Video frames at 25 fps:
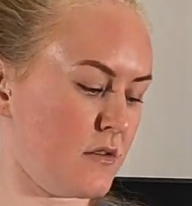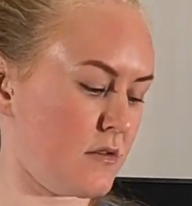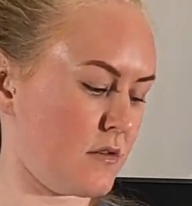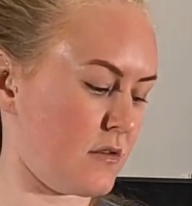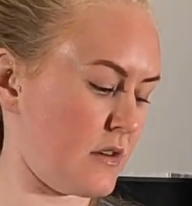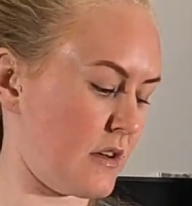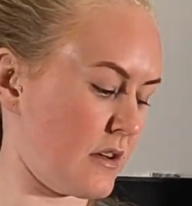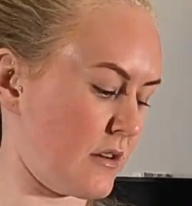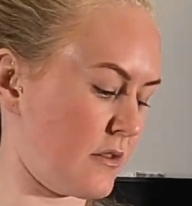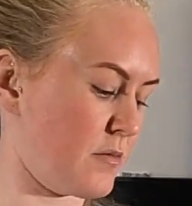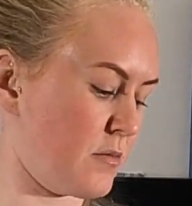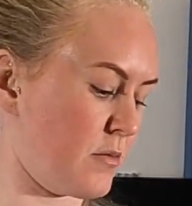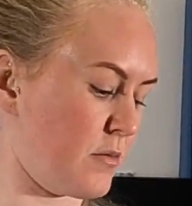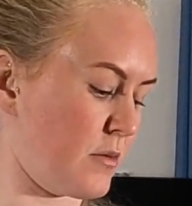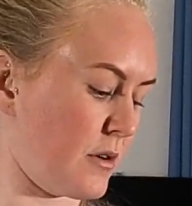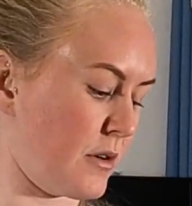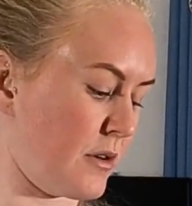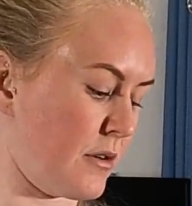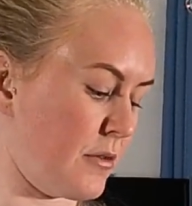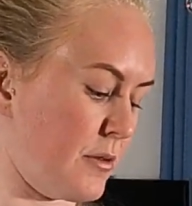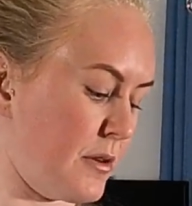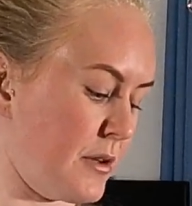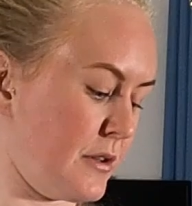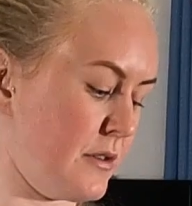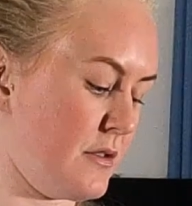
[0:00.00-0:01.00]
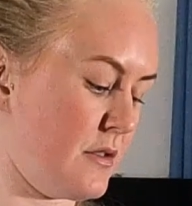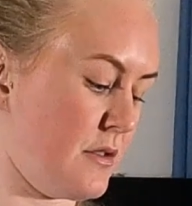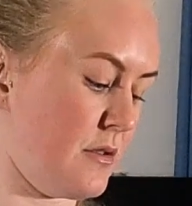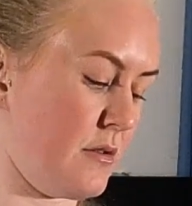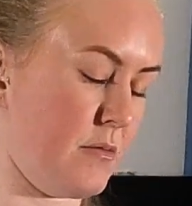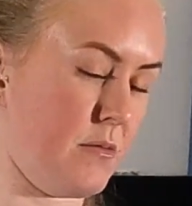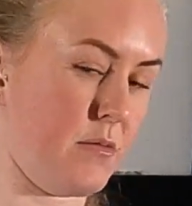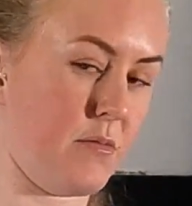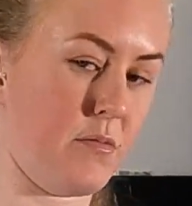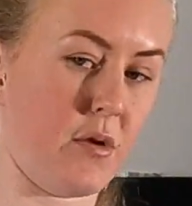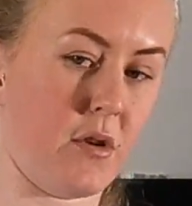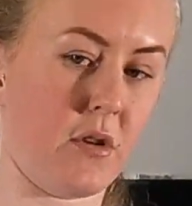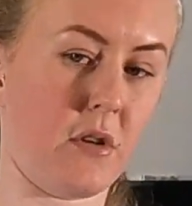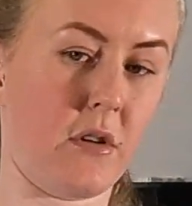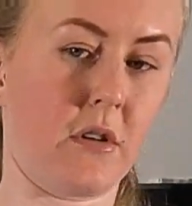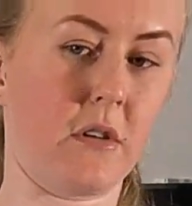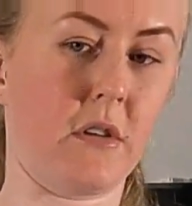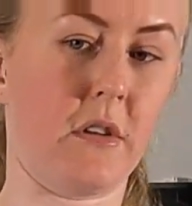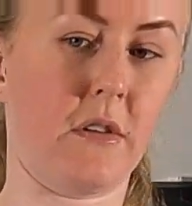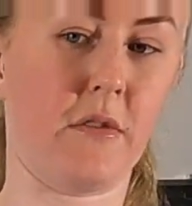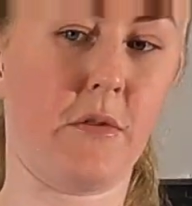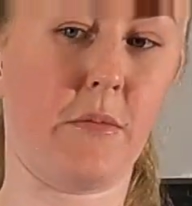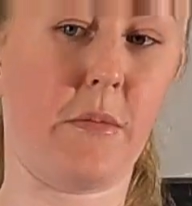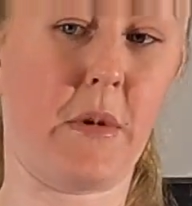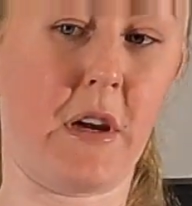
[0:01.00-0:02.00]
So next we're going to put our
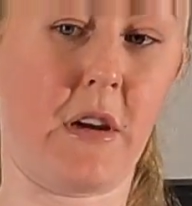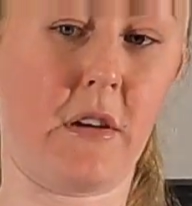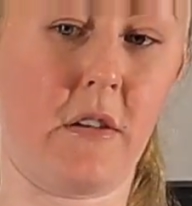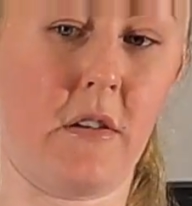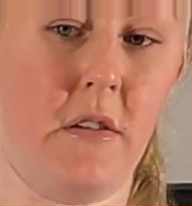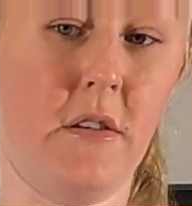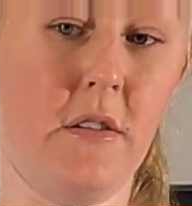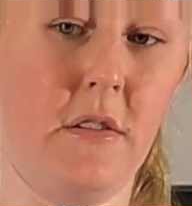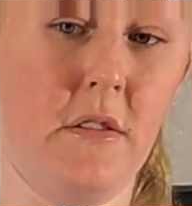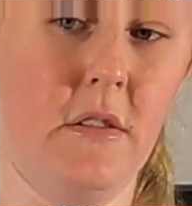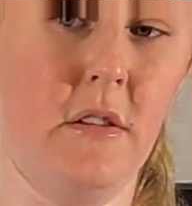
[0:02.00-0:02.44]
gloves back on,